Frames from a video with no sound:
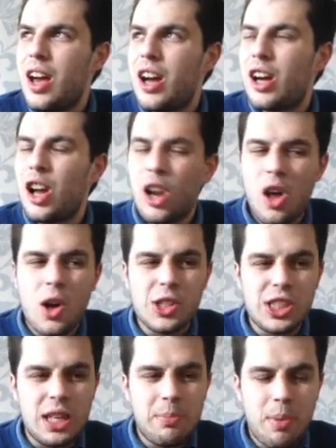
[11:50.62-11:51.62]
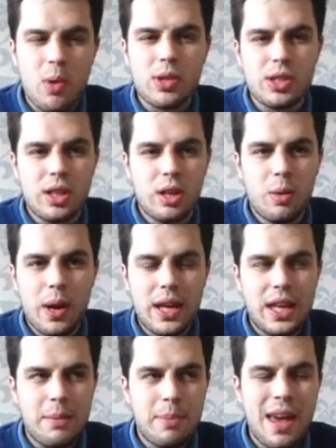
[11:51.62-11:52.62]
classy boxer, the way
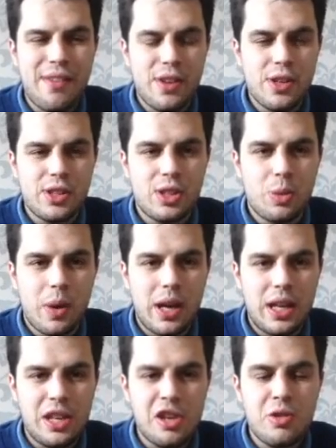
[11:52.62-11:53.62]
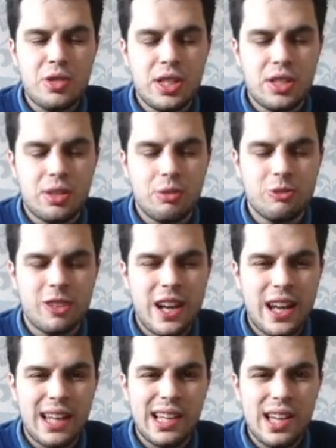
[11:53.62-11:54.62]
he pivots, the way he uses the
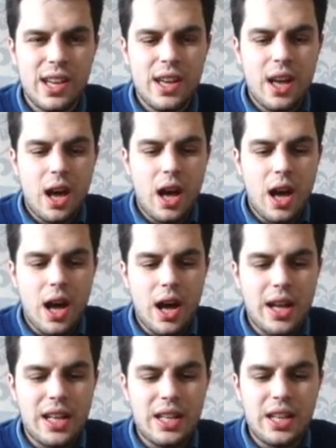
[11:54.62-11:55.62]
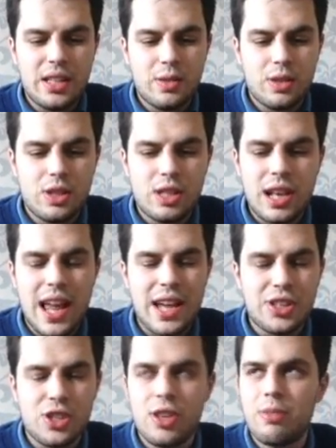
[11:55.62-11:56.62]
ring, his
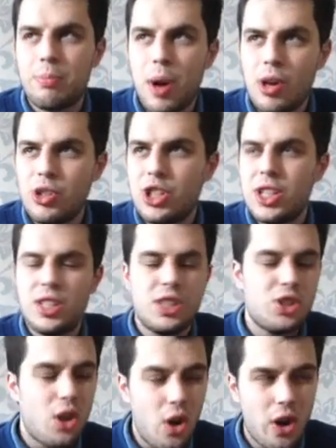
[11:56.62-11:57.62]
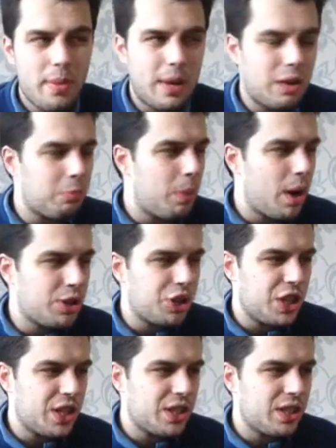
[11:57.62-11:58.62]
selection of punches, his timing of
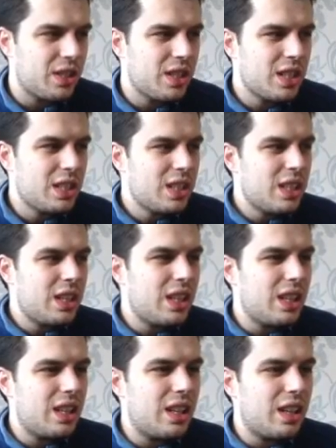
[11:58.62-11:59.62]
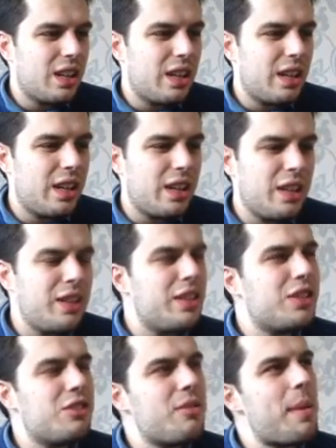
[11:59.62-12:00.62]
punches. And
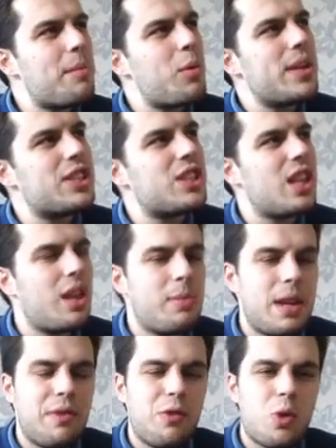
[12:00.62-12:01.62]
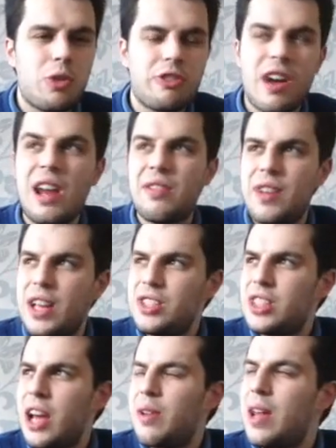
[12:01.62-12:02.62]
do you remember when Selby fought
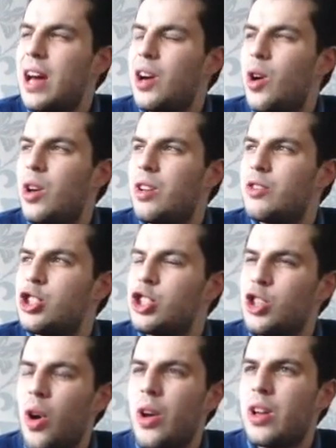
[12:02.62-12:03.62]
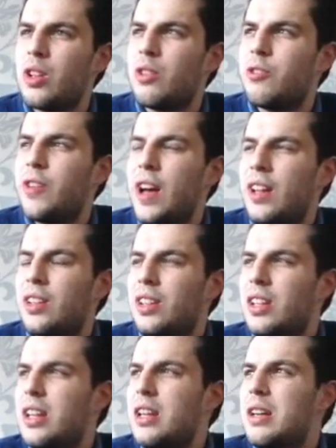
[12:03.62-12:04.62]
Gradovitz, how that kind of style fell
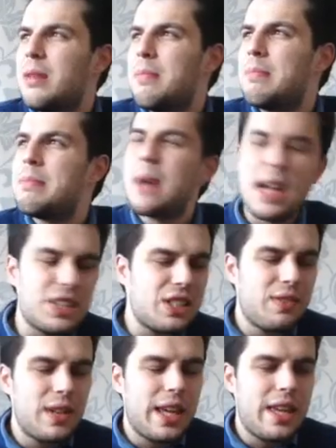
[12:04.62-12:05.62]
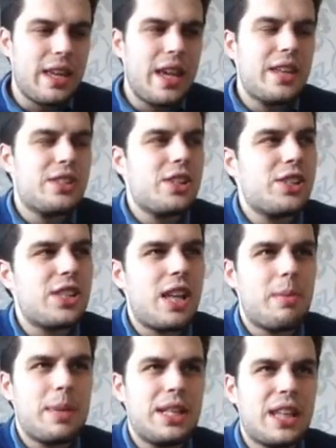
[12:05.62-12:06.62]
massively into
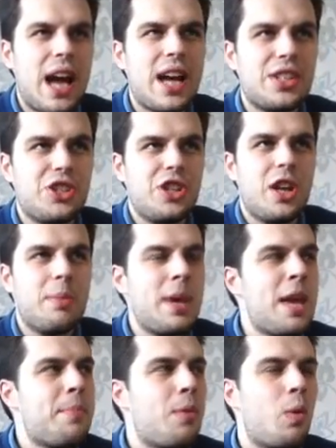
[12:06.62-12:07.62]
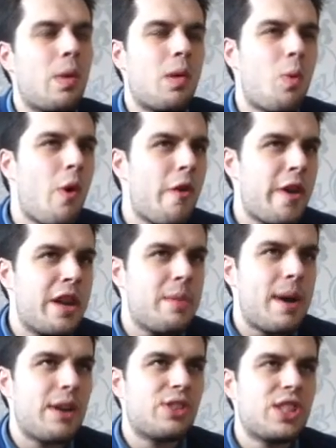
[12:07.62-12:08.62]
Selby's hands? People were worried
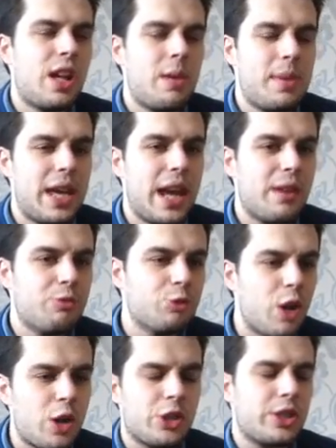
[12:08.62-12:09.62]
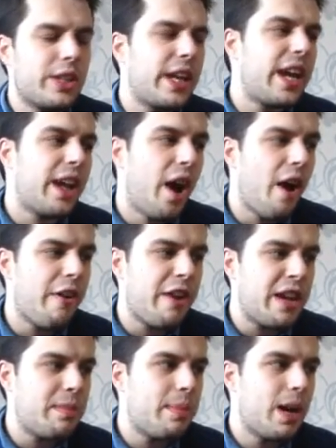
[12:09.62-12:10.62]
about Selby getting rushed and getting
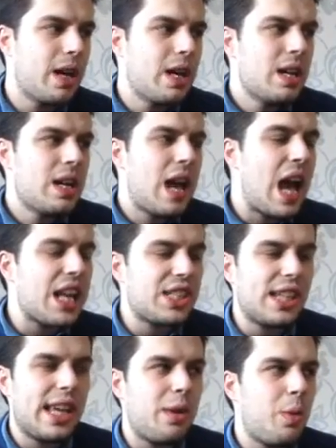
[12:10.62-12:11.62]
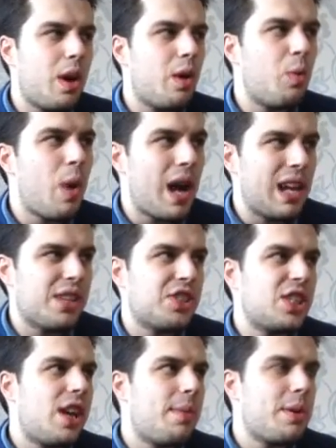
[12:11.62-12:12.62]
hurried, but actually it worked well, and
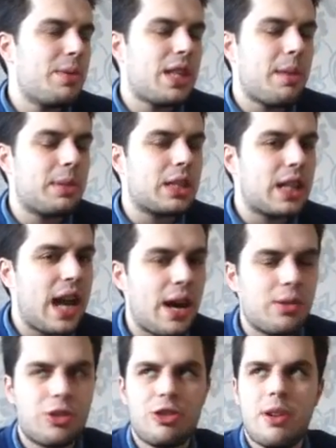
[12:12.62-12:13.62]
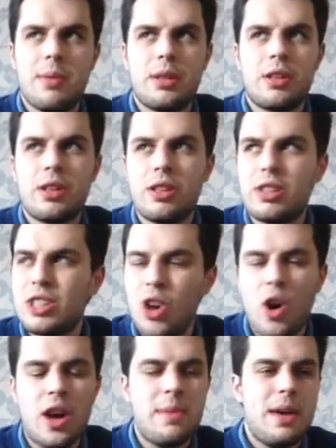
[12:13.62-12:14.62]
Selby was able to counter him and
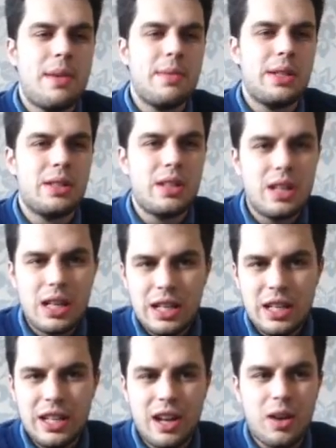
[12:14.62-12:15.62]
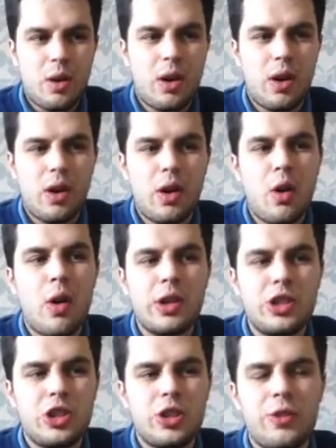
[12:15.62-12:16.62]
time him. And I
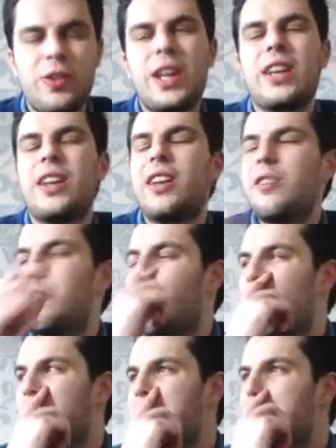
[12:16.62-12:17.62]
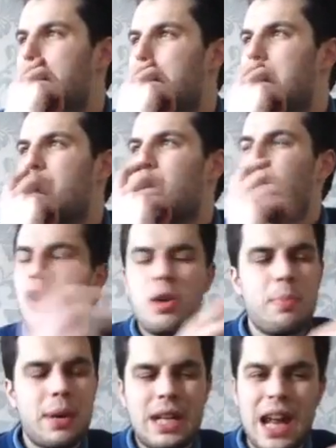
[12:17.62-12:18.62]
just think that the fight
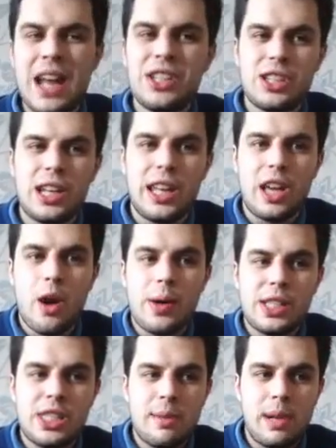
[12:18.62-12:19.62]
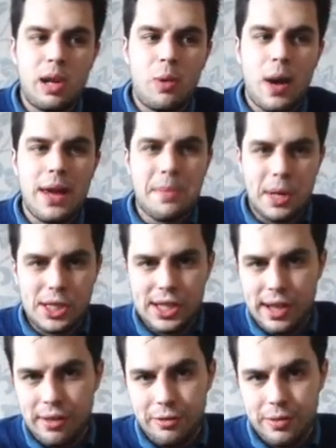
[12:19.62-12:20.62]
could potentially go a similar way
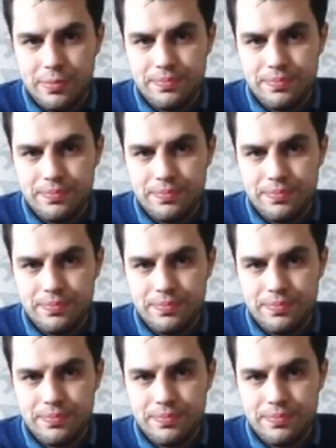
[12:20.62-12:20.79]
myself.